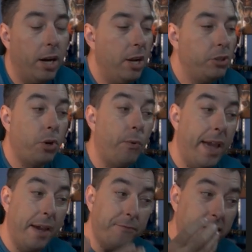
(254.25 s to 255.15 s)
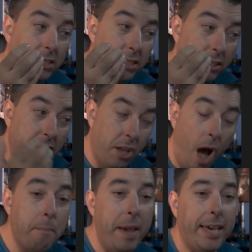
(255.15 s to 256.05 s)
So if it's
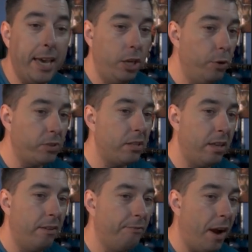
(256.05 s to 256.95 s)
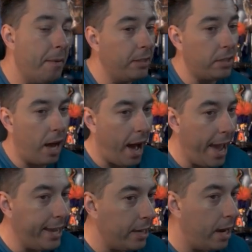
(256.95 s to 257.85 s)
not making use of the environment,
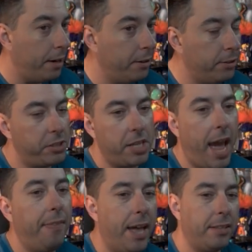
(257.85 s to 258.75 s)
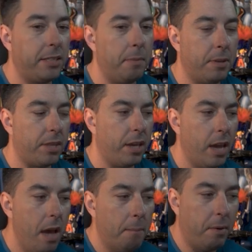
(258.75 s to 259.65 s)
I can understand that type of thing.
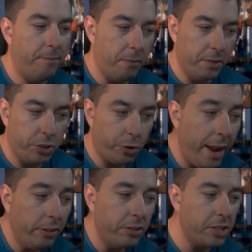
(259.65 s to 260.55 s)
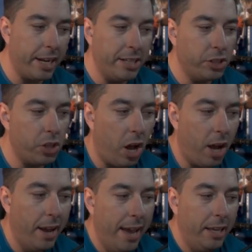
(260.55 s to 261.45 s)
But from the trailers that I saw,
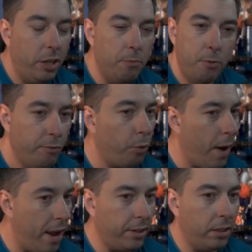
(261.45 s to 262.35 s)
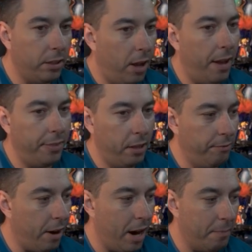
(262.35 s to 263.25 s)
you move around a lot in the
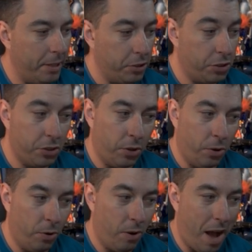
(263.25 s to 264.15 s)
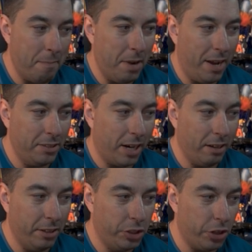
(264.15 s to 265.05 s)
environment. So I'm not
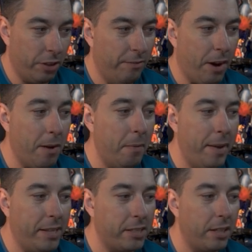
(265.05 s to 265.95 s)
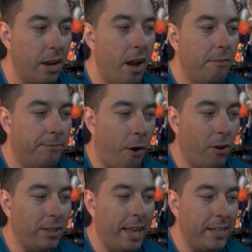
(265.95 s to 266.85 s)
entirely sure. The environment makes it far
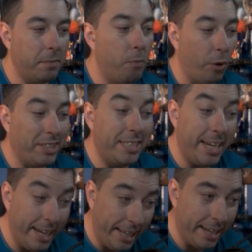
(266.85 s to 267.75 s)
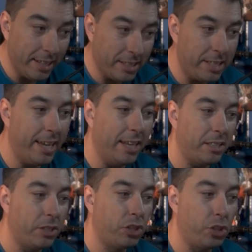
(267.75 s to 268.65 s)
less, more tedious to get
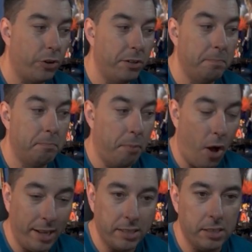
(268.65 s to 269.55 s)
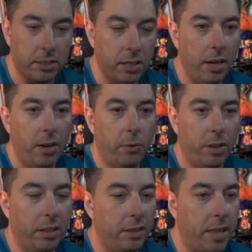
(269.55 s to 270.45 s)
to certain bosses.
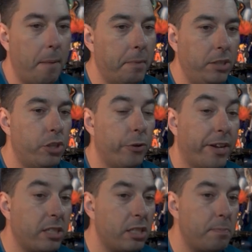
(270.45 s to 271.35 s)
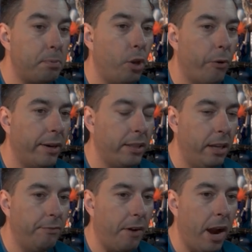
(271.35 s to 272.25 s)
Well, that means you're exploring the
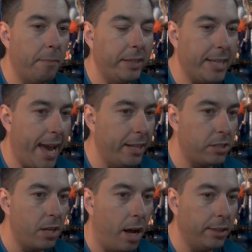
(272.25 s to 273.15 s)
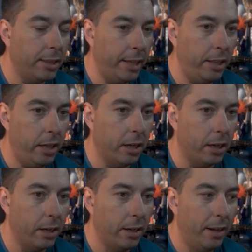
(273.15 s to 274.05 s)
environment and it's not linear
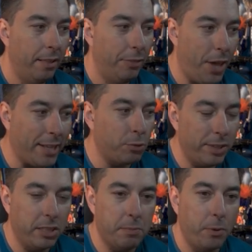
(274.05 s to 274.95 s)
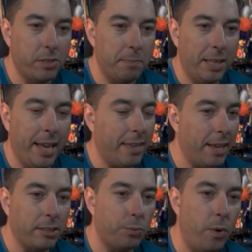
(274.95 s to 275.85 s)
that's what it's supposed to be like.
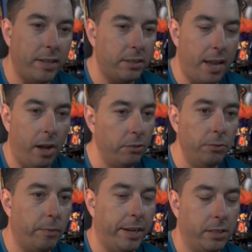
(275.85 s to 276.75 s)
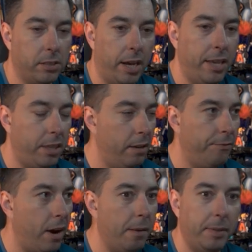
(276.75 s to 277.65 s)
That's what Elden Ring is like. The
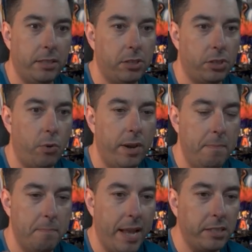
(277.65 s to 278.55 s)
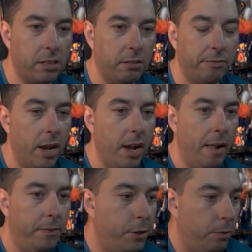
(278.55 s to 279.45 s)
environment is so immense of
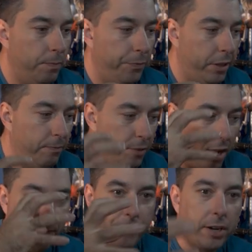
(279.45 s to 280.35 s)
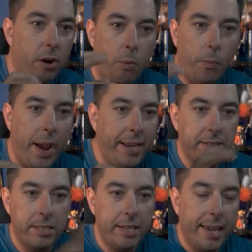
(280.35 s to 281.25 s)
you you've got to figure out
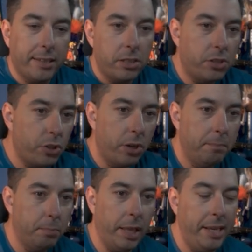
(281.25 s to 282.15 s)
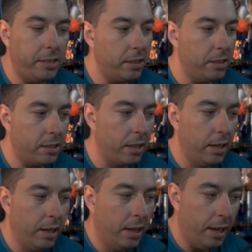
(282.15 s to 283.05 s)
ways to get to certain places.
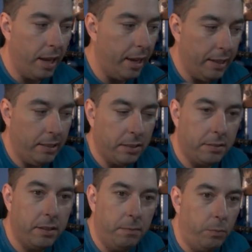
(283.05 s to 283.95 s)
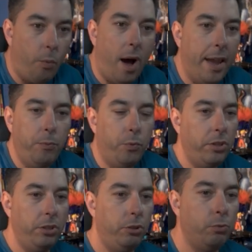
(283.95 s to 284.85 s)
Why
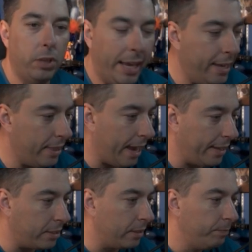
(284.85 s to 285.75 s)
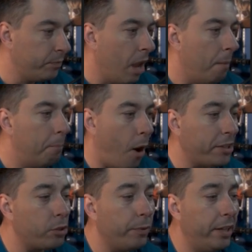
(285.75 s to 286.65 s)
wouldn't you like that?
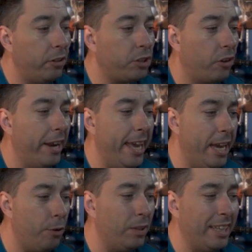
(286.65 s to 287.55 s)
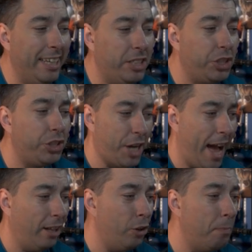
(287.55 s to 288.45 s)
Boss arenas are equally
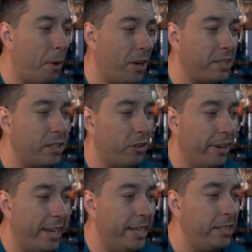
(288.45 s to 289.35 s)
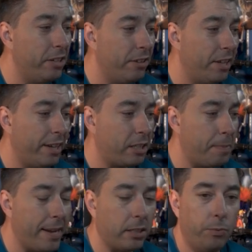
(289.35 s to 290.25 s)
shallow. Bosses are easier than expected.